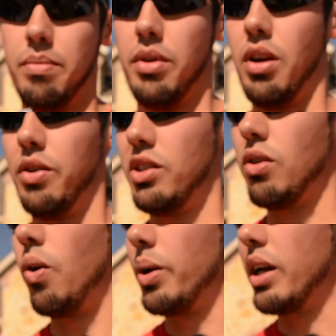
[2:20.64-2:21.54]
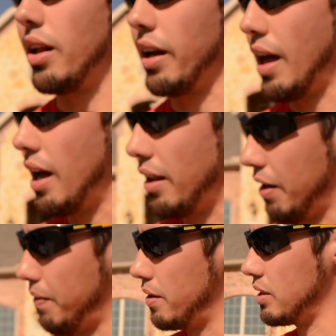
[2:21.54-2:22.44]
You know, just holding it like that, like
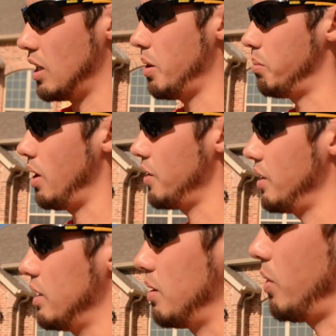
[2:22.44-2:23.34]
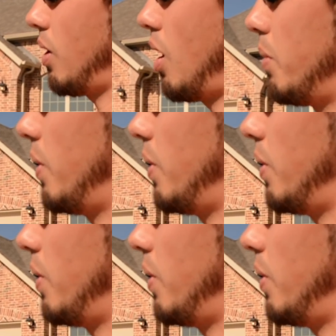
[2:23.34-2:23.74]
if I was gonna be brushing some crown